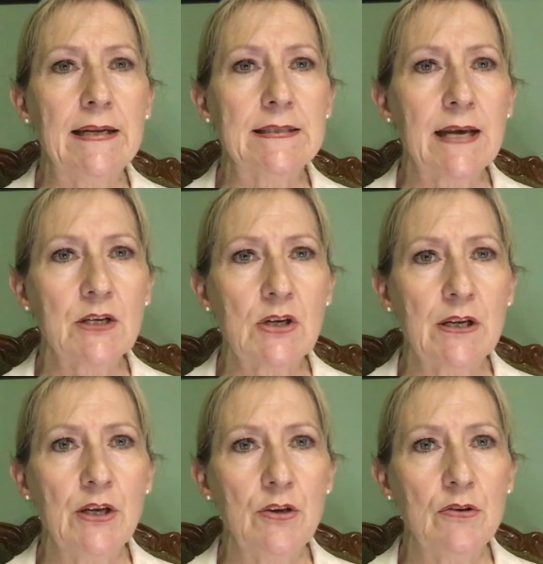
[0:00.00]
it is
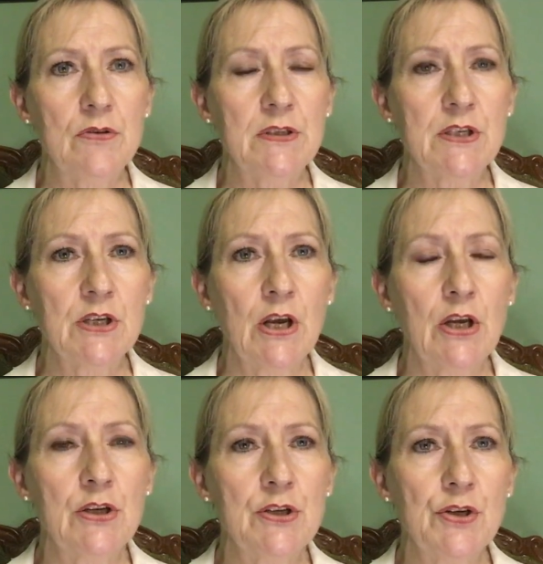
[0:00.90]
actually used
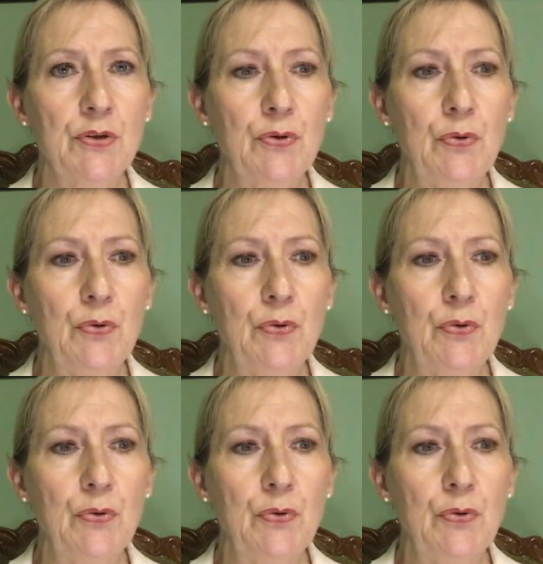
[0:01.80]
to